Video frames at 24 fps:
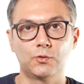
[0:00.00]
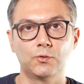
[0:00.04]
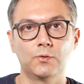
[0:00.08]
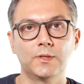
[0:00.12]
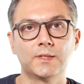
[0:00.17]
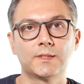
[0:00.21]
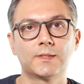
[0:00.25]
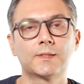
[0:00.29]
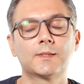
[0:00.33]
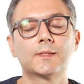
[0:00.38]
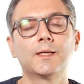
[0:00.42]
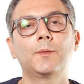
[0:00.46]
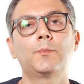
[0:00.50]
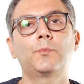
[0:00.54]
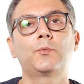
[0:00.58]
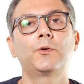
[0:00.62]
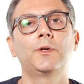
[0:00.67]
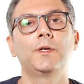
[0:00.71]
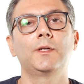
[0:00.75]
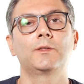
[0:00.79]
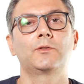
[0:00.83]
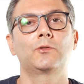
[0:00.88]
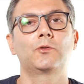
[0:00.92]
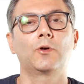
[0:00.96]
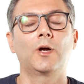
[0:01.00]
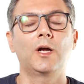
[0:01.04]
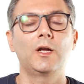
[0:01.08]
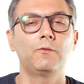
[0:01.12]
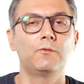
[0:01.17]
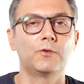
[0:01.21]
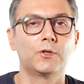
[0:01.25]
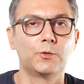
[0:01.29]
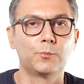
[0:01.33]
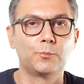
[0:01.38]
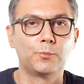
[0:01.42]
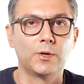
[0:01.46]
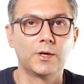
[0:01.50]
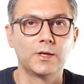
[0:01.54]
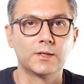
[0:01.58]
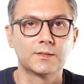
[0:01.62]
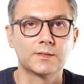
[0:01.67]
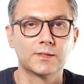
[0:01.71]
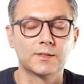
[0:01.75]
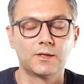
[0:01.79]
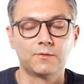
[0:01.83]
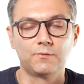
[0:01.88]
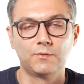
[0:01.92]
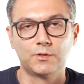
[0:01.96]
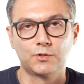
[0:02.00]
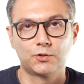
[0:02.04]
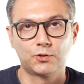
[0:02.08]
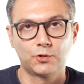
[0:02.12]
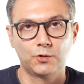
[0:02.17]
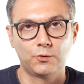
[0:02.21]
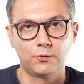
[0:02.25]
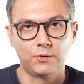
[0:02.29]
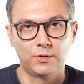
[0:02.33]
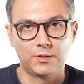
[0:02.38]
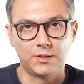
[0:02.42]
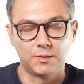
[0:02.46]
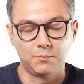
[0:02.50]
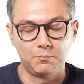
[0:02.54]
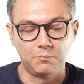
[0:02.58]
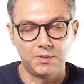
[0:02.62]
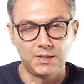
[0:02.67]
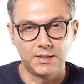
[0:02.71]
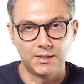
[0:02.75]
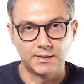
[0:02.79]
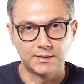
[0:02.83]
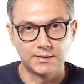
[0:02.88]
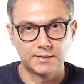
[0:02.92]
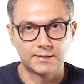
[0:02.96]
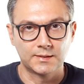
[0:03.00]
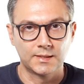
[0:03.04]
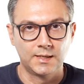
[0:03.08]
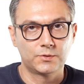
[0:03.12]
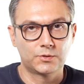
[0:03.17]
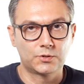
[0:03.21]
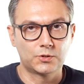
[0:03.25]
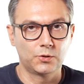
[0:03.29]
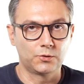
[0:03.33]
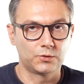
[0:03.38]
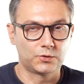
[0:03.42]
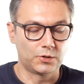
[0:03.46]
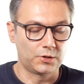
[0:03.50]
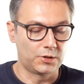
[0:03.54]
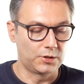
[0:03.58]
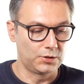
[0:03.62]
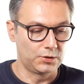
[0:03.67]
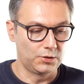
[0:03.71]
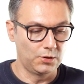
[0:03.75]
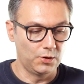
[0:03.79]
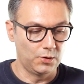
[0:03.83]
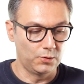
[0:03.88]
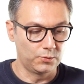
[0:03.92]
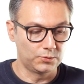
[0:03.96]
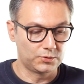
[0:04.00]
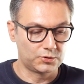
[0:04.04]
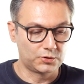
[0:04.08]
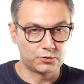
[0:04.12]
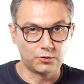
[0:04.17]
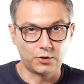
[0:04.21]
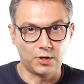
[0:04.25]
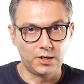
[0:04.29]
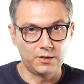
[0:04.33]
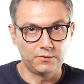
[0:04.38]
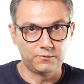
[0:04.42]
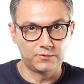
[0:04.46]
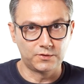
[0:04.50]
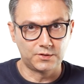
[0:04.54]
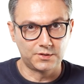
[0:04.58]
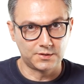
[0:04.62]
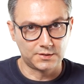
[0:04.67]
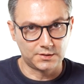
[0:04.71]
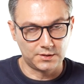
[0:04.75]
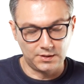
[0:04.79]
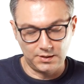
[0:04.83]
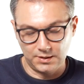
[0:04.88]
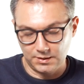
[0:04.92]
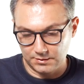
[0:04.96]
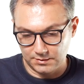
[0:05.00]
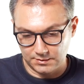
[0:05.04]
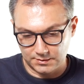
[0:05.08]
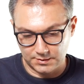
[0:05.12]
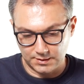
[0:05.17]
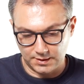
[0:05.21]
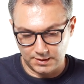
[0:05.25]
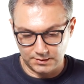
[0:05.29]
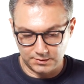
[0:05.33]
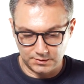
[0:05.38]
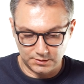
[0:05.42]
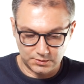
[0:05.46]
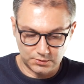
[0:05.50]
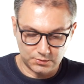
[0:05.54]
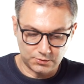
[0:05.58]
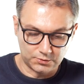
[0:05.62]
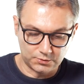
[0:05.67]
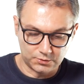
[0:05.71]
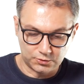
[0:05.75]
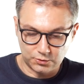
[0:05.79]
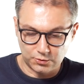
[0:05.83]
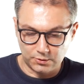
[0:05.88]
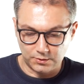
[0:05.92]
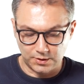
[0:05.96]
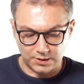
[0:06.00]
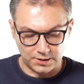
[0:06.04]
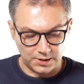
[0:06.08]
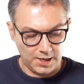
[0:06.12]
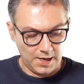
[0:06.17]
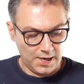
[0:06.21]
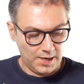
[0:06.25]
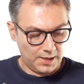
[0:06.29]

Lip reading: to a separate driver box that I will show you in a minute. So there are no drivers inside this controller.